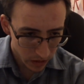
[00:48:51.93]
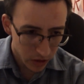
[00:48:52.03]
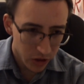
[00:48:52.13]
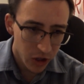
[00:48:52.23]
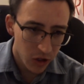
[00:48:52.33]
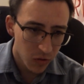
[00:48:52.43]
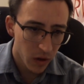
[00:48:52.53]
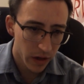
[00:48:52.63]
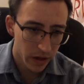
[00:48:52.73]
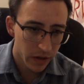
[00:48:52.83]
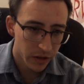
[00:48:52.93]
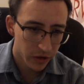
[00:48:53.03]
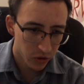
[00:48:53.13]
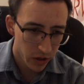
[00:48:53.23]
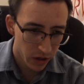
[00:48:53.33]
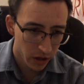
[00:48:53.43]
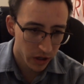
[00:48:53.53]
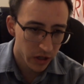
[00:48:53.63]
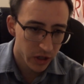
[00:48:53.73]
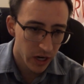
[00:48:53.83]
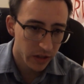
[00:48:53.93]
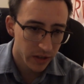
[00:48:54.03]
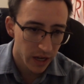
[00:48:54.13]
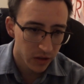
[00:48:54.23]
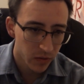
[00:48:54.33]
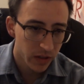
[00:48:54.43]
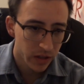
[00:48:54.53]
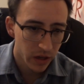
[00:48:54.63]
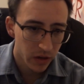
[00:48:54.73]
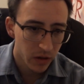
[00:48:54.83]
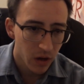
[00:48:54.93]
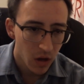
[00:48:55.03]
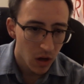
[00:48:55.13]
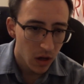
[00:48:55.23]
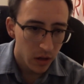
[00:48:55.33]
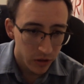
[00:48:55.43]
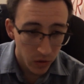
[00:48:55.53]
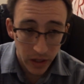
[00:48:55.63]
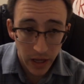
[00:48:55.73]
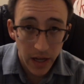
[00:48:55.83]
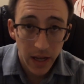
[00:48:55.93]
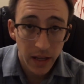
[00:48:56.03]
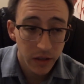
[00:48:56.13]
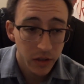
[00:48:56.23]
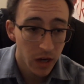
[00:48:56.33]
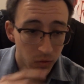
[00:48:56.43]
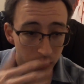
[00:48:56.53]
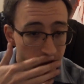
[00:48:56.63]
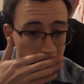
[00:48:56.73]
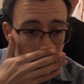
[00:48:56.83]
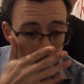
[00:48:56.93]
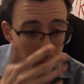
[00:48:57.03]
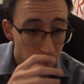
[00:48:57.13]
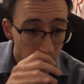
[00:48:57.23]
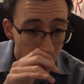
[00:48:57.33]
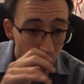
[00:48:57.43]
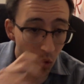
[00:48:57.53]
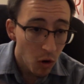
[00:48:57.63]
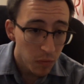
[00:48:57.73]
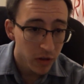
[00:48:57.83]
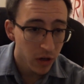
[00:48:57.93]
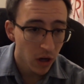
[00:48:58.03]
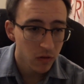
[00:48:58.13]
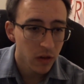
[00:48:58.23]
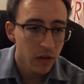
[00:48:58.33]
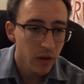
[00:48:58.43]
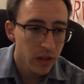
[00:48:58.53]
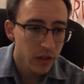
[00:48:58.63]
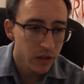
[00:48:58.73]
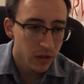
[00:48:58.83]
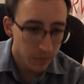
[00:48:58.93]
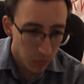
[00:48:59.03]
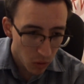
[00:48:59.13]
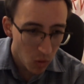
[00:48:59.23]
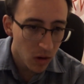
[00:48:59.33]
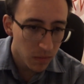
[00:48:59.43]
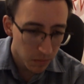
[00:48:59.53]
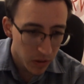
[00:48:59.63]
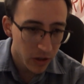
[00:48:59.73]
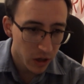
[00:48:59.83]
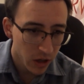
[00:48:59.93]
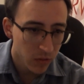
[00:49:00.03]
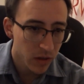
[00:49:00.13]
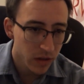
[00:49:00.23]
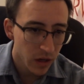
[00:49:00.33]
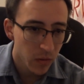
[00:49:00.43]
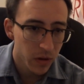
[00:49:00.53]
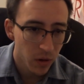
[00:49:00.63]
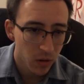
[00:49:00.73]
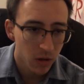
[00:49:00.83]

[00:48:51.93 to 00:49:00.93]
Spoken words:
Choose 1. Destroy target J/Resonator, so it hits J Rulers again, or put target Resonator with total